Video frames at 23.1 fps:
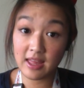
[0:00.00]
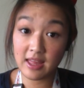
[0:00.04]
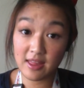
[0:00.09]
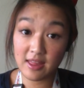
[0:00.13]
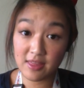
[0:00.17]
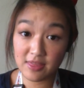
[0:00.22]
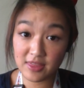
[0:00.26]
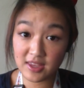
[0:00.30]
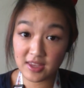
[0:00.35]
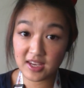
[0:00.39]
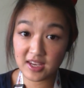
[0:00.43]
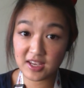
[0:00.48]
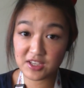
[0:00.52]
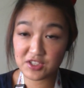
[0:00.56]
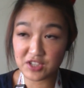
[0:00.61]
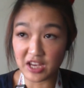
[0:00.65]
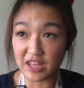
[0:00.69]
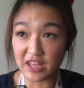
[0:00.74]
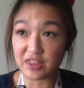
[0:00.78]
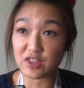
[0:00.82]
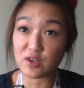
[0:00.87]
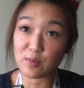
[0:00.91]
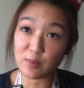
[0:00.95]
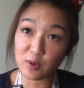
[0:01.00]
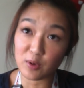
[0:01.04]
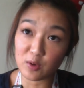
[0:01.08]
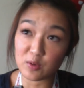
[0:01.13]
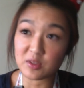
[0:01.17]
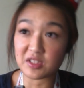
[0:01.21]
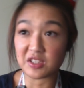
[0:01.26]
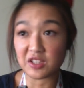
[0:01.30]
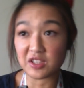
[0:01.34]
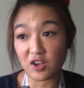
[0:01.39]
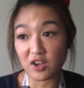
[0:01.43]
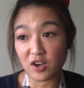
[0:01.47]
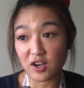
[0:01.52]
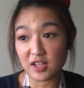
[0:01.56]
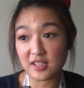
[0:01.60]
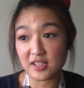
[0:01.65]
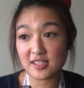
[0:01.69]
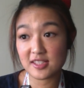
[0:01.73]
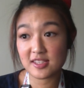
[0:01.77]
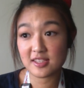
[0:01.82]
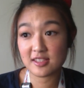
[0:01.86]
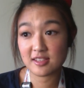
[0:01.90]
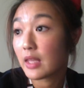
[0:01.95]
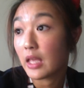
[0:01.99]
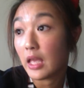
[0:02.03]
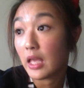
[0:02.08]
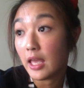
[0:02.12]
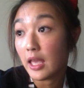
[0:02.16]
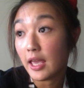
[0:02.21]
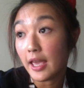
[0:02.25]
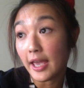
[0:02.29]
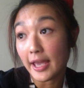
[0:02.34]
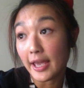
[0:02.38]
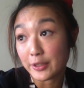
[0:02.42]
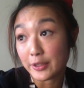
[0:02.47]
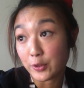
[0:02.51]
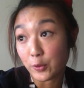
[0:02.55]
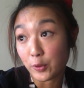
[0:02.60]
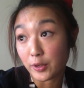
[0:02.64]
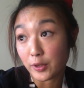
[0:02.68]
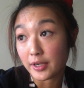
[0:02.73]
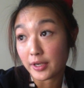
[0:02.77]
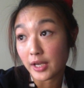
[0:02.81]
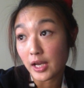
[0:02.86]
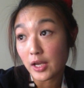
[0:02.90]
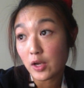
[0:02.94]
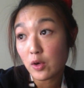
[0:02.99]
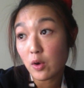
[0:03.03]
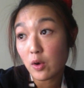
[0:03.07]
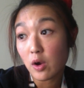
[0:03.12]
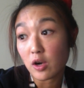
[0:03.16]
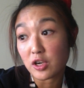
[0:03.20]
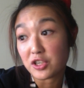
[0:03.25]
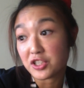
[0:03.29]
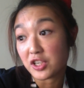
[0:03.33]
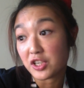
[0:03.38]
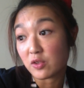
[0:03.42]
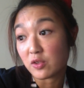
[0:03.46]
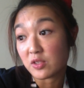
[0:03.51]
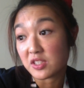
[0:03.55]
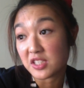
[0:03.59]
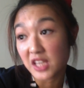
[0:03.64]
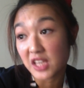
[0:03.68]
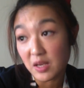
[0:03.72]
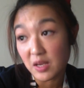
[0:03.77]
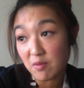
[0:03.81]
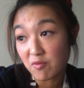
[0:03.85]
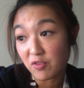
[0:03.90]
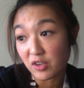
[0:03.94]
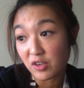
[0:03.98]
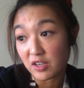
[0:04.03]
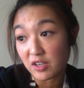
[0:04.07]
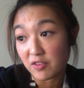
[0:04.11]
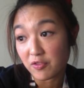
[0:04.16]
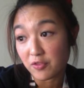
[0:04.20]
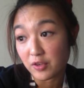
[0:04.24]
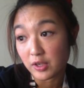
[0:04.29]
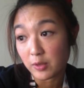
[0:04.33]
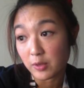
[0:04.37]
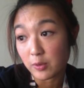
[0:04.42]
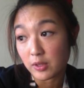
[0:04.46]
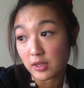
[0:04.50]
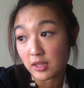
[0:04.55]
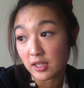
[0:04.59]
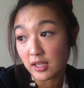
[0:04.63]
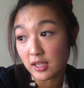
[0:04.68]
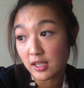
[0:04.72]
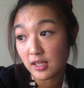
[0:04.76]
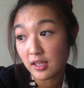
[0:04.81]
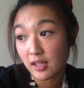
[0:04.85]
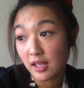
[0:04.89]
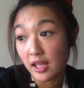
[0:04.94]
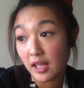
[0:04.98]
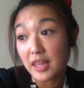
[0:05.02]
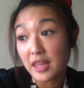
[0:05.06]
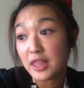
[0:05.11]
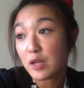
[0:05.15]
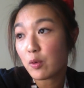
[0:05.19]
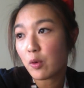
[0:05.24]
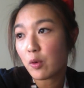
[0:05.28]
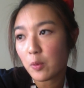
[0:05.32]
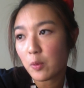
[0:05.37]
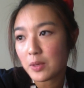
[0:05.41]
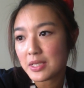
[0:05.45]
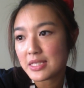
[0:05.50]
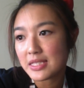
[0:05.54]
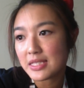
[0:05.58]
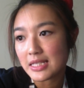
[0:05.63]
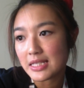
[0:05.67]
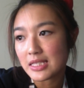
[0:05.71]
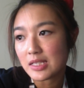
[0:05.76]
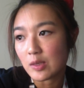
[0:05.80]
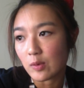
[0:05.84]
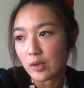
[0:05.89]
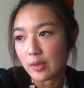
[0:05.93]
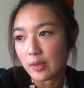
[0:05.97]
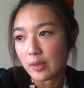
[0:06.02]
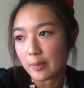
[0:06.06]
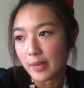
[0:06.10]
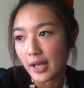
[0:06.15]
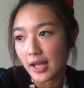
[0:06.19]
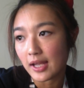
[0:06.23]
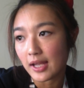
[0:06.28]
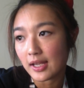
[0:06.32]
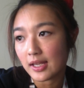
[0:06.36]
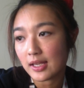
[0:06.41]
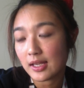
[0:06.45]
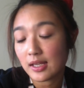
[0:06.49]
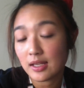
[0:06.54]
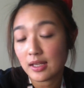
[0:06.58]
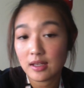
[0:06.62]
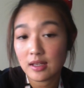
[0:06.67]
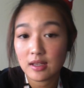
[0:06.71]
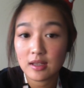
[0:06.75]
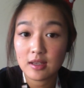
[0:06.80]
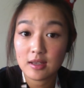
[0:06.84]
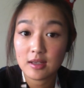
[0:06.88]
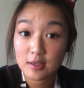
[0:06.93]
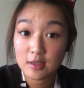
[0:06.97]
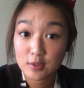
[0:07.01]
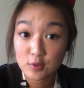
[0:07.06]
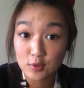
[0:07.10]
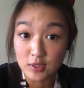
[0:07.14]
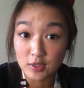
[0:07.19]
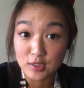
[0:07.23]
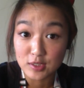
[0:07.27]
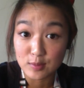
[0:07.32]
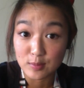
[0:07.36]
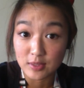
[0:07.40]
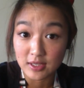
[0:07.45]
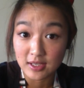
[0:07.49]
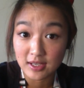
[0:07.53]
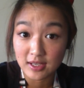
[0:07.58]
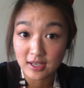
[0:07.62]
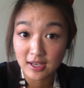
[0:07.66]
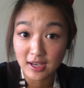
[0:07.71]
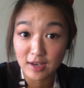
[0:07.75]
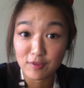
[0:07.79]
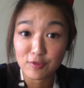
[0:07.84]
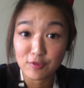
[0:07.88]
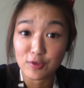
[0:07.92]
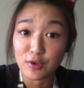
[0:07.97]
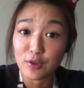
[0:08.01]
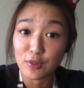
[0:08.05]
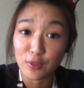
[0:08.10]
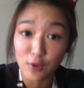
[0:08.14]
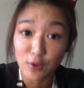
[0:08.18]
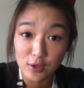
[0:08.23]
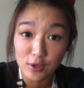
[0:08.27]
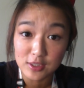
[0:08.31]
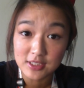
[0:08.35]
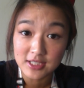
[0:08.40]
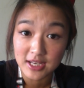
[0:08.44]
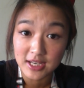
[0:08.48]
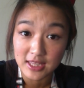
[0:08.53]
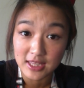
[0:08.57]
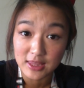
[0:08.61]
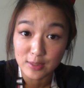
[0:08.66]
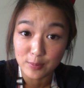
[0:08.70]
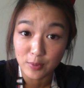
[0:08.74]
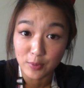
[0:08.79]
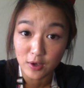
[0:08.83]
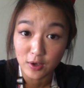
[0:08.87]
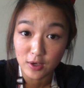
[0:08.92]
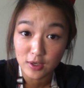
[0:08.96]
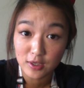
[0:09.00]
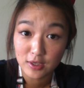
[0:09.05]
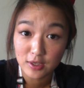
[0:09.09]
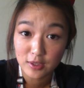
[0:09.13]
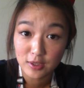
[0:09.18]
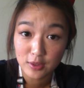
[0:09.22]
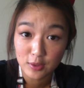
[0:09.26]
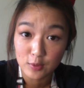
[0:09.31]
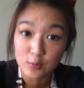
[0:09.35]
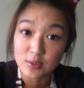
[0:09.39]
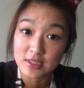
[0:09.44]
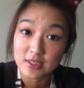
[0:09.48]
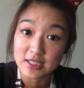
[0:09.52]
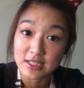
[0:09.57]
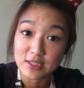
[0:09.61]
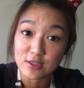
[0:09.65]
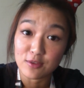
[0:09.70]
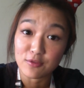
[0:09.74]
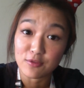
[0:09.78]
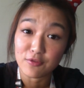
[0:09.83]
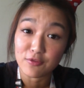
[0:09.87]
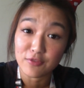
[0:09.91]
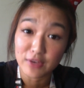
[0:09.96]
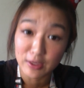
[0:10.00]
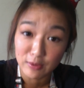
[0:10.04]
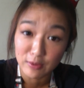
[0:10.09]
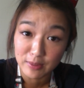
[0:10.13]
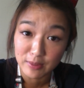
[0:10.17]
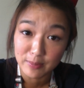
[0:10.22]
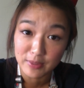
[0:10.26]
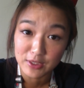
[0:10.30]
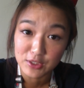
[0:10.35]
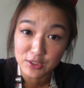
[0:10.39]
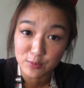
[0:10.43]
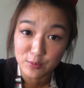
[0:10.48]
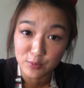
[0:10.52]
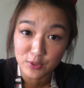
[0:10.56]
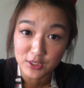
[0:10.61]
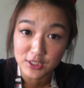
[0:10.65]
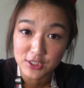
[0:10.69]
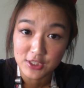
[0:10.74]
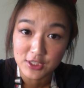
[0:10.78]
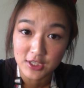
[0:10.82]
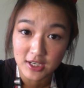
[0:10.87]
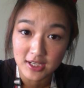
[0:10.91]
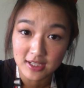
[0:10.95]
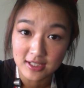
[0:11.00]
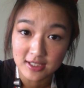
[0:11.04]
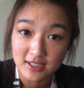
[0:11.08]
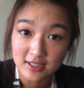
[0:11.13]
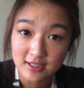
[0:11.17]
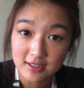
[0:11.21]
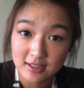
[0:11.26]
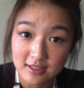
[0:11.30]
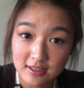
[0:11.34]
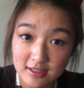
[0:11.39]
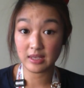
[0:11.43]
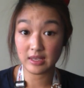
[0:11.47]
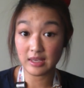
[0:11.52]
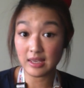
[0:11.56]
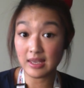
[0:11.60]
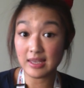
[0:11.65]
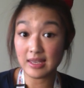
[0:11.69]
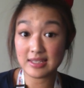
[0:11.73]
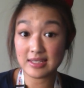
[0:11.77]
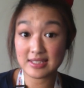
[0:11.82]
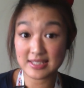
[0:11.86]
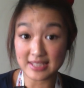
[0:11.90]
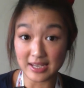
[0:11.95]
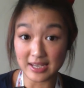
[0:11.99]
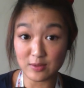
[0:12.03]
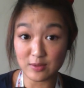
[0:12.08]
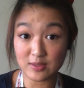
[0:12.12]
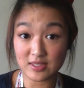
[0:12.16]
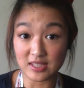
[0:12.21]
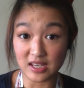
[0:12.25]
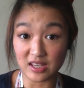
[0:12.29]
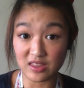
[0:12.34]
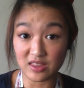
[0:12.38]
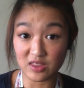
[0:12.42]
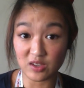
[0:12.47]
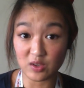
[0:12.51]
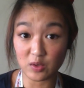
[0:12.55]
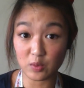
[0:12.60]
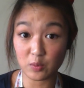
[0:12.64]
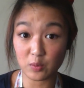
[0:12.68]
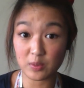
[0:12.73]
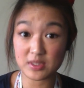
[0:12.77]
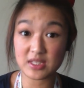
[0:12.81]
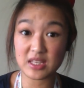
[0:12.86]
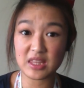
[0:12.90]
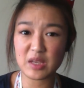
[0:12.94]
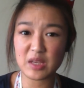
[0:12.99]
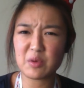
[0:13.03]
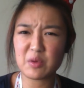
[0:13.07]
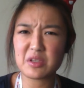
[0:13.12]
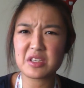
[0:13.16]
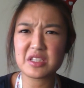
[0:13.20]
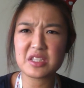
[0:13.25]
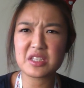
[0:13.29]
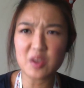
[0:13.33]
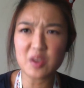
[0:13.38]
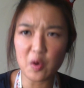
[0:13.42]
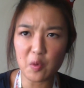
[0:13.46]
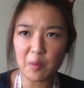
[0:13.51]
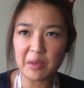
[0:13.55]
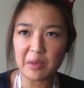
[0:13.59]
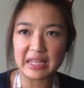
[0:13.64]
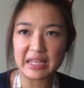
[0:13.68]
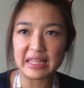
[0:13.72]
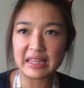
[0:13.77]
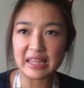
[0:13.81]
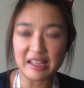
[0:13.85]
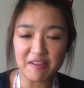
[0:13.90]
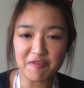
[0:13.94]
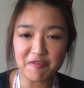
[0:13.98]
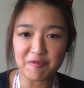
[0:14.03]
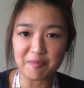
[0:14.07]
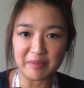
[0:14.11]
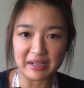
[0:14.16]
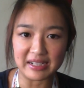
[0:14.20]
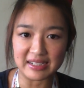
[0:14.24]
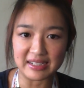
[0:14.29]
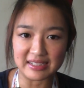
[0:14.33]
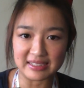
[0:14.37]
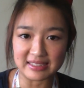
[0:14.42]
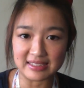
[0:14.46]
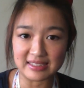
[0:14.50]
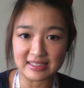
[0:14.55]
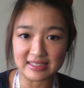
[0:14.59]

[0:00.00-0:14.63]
They each had their pros and cons. At Coronado, our shuttles came very frequently, and there were always seats going back. Trust me, after a long day at the park, those seats are very much appreciated. Downside, though, was that there were so many love bugs.